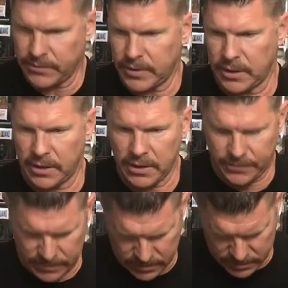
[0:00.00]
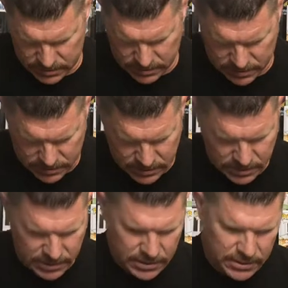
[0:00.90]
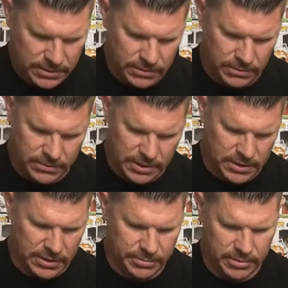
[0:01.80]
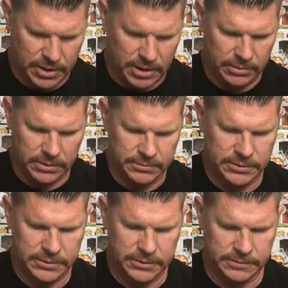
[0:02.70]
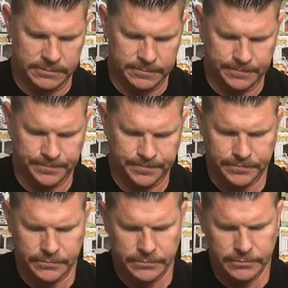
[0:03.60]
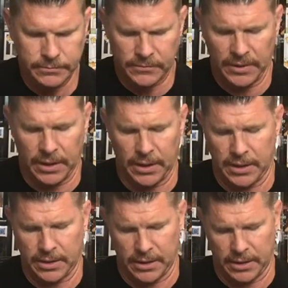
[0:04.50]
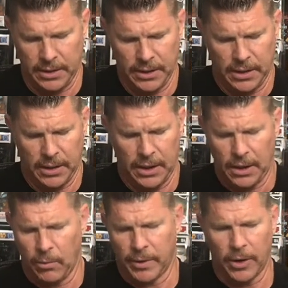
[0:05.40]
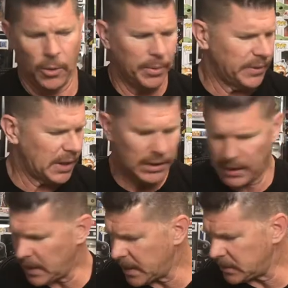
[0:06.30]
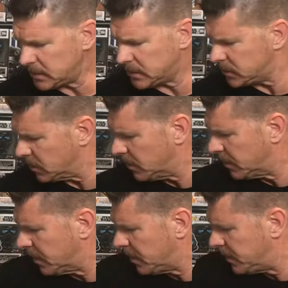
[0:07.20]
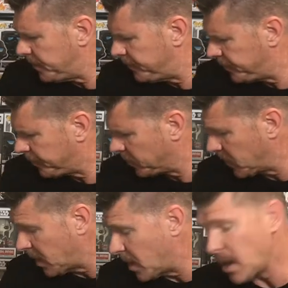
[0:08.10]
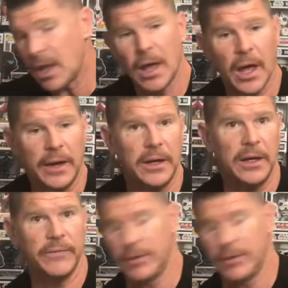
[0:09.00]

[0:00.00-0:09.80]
Can get this without any problems. And when I opened that last soda, I didn't even